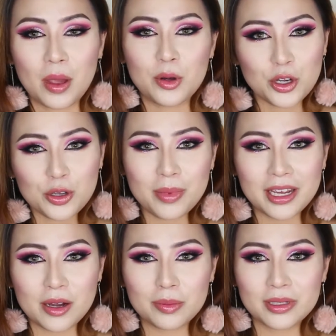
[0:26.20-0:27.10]
new
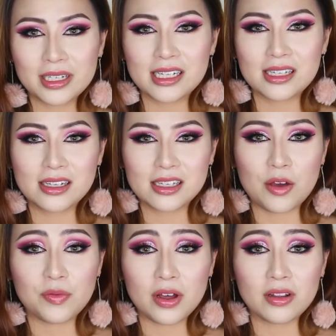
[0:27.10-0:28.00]
makeup releases. I
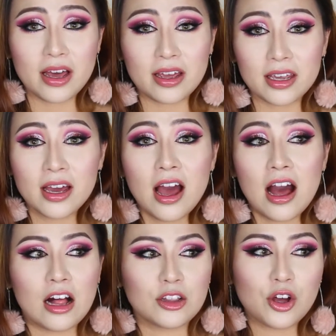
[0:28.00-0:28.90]
felt like
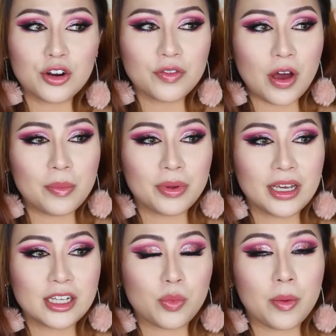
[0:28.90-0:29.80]
a lot of
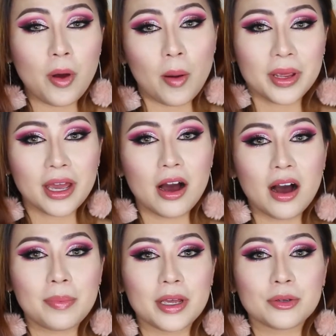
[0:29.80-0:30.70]
companies were popping
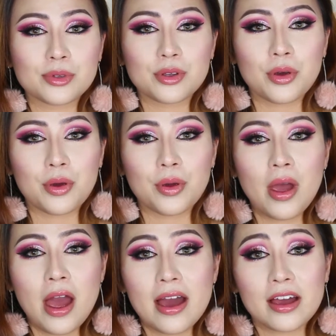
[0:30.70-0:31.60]
up and also
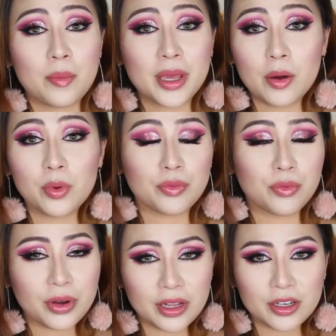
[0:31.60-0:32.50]
coming out with
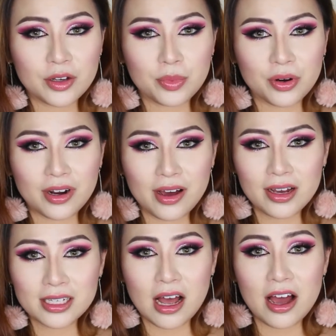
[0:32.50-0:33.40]
really good
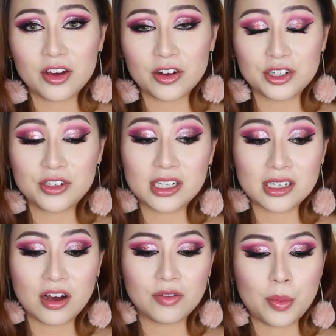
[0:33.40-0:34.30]
products. I got to
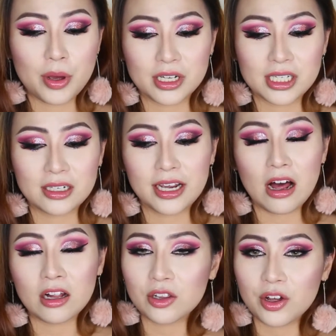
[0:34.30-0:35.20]
discover personally
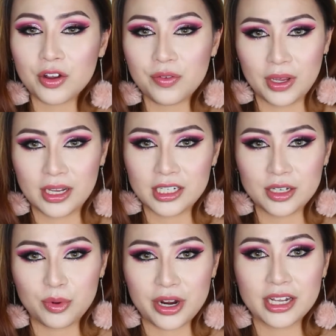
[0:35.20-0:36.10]
a lot of indie
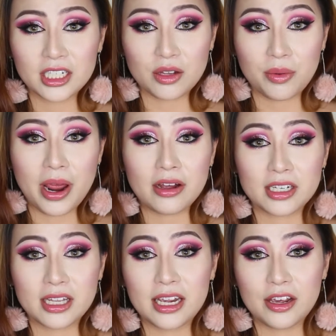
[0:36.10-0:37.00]
brands throughout
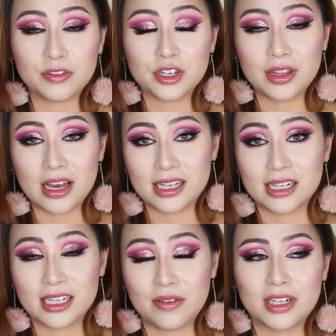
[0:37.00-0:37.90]
the year of
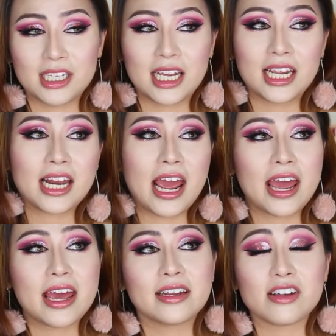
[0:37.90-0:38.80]
2017,
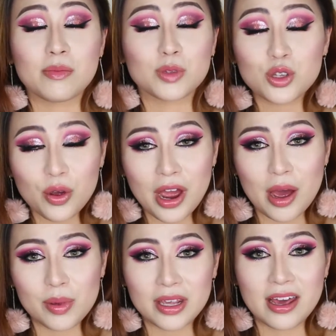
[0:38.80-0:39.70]
and I'm so
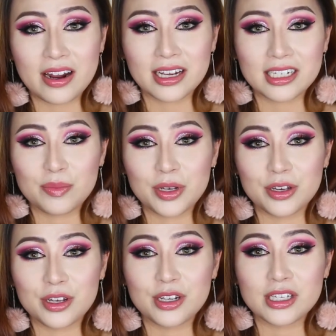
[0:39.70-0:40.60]
happy that I did
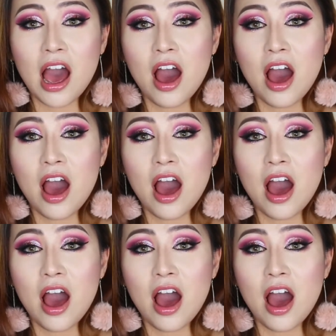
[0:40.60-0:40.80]
because